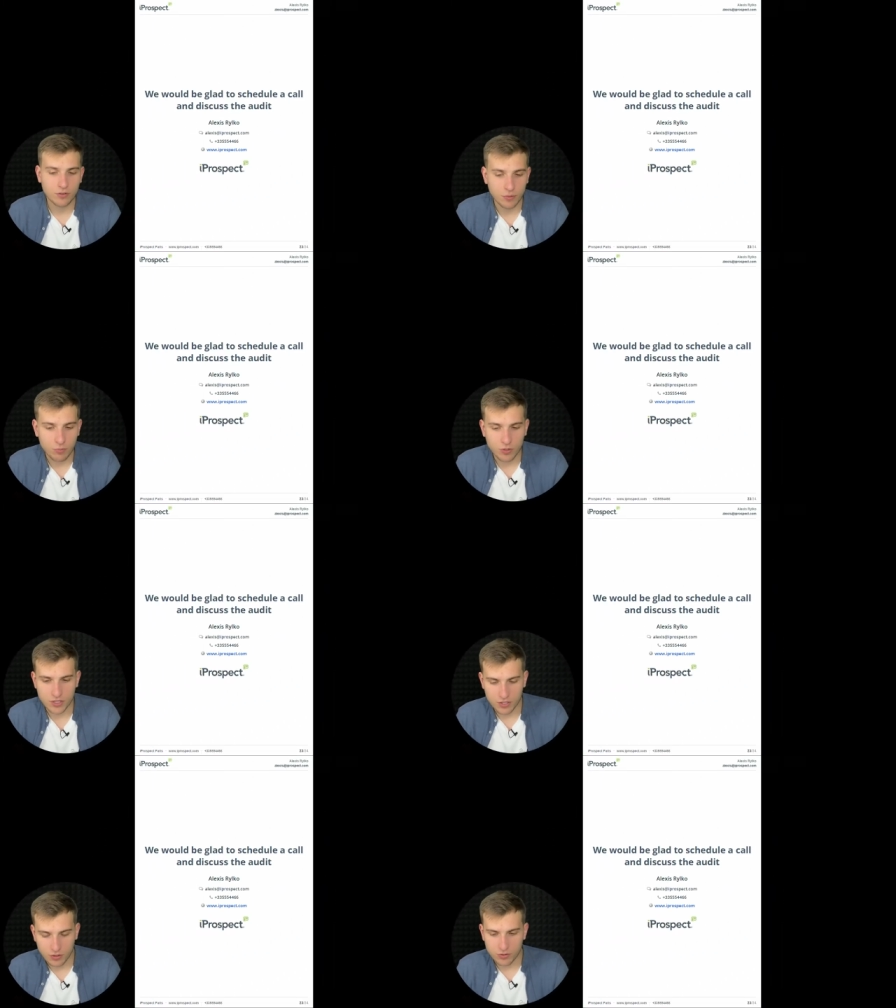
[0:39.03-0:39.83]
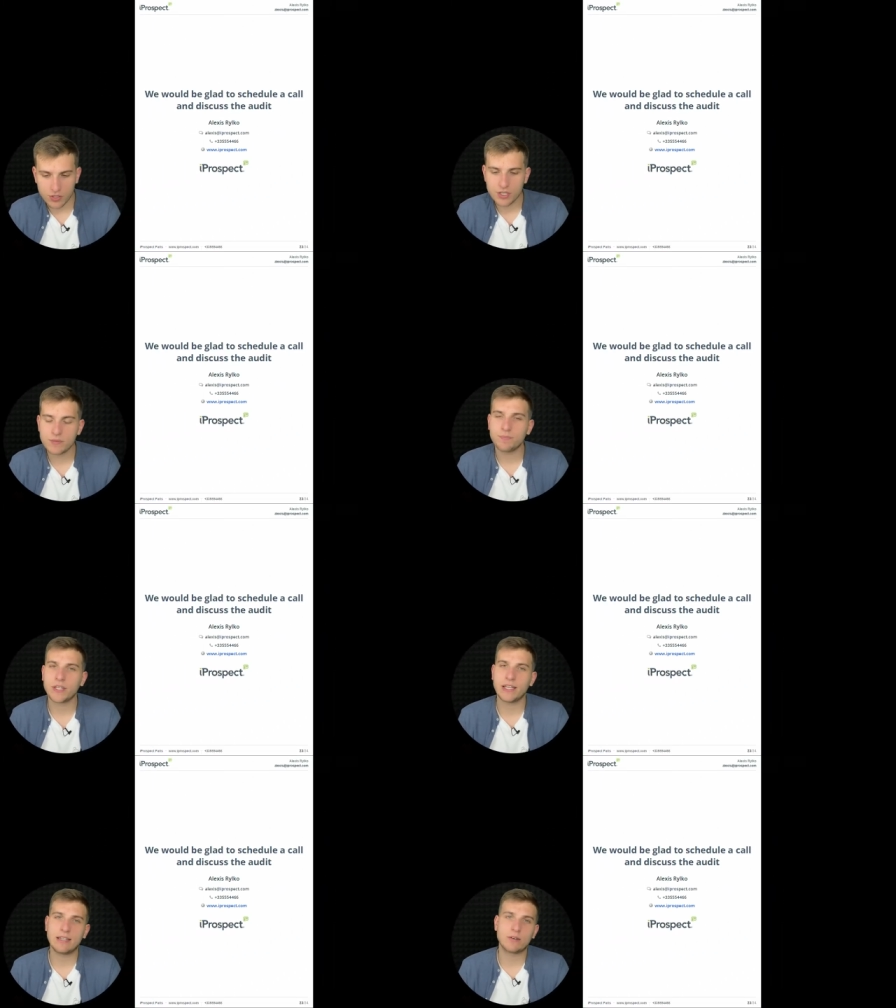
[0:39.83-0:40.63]
reports users
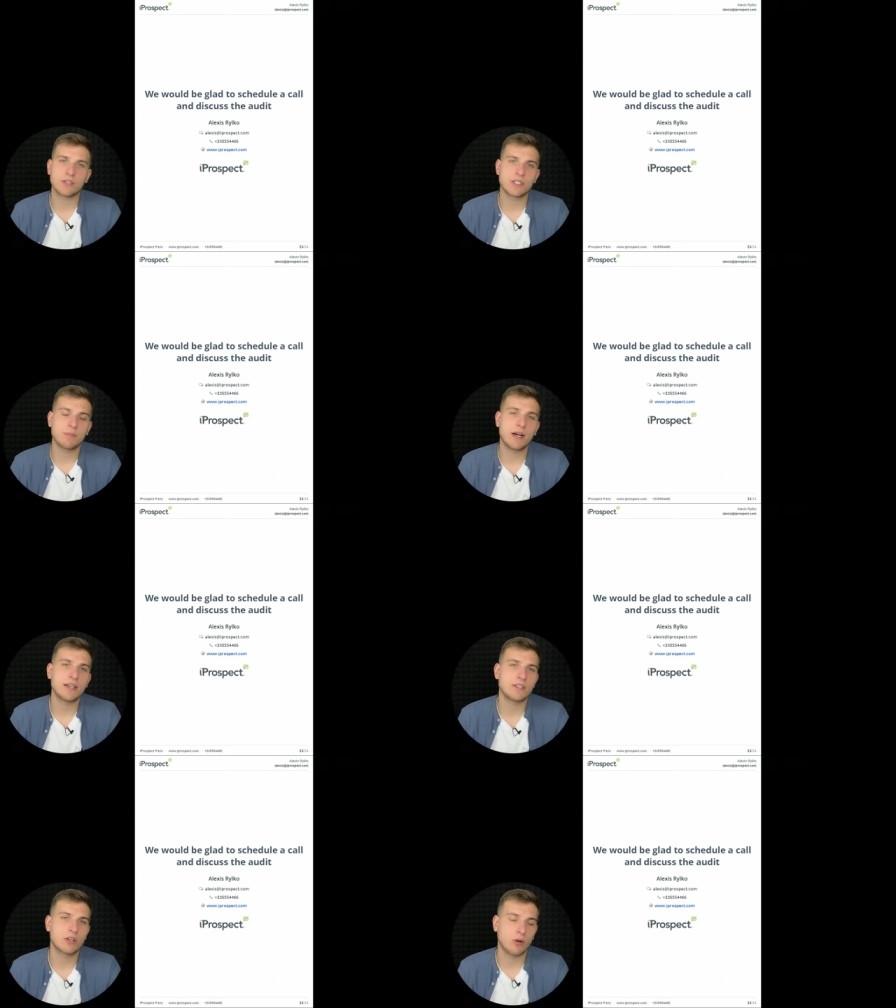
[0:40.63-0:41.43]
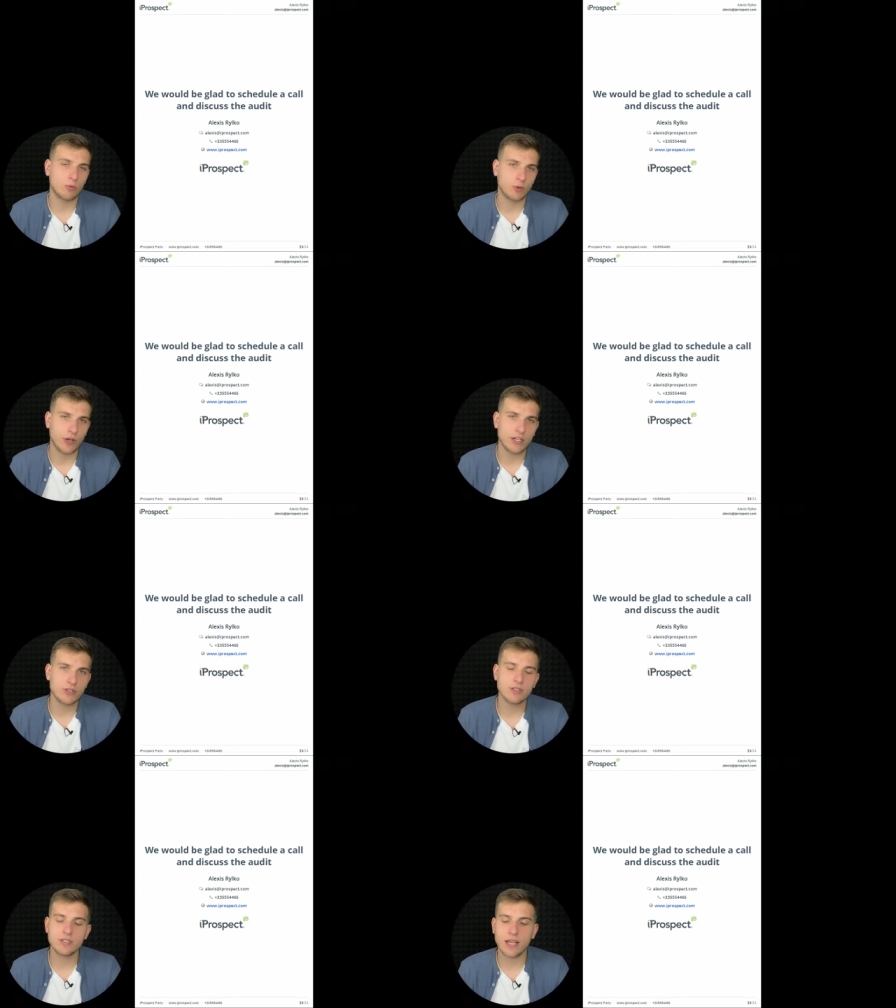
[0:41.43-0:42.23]
can now customize call to
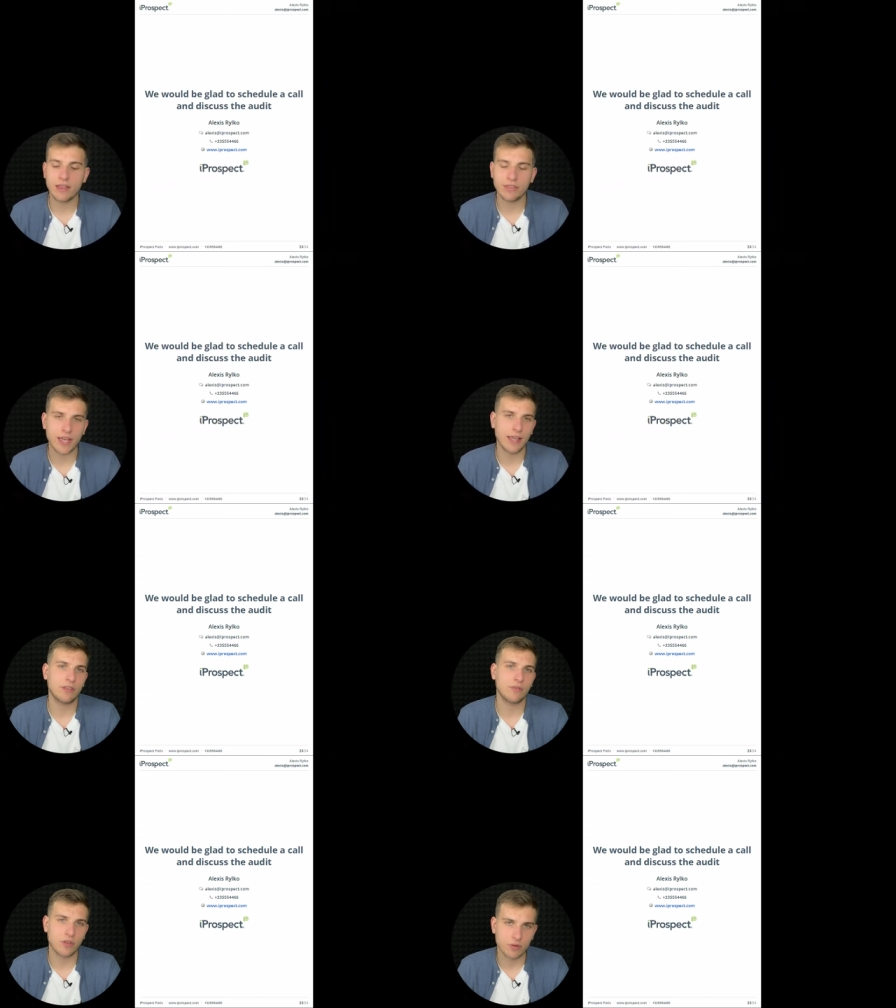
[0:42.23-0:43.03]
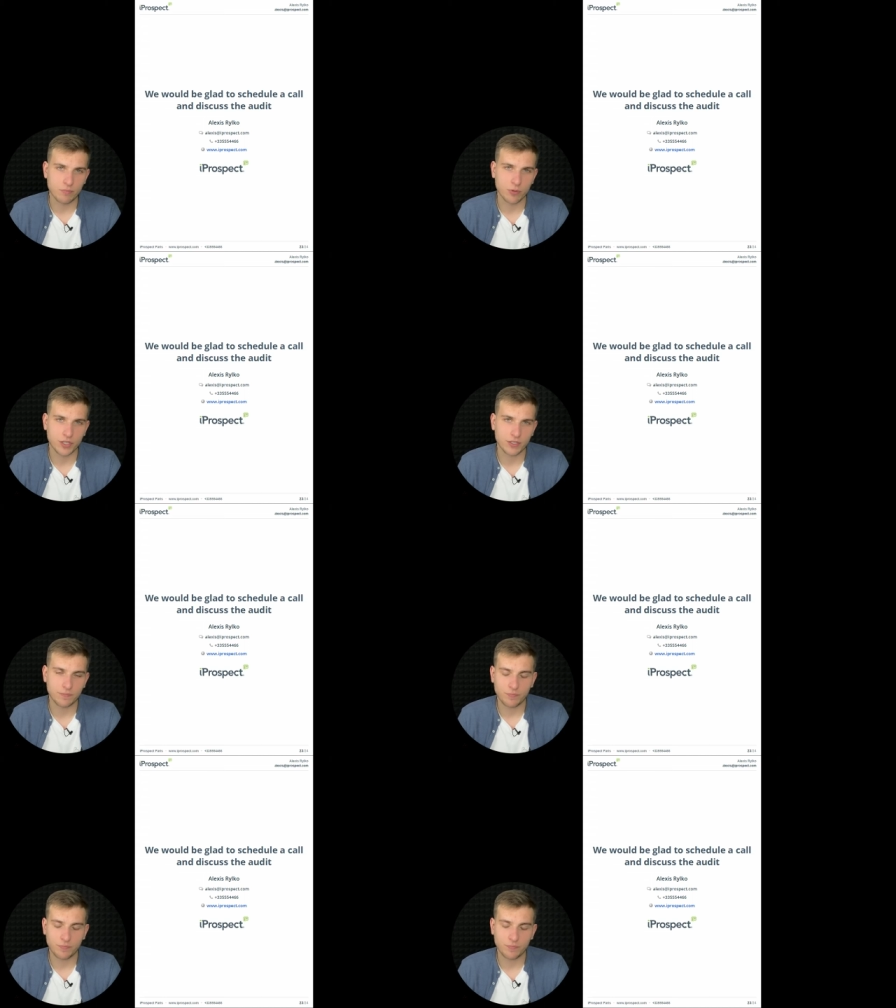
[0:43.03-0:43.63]
actions at the end of the report.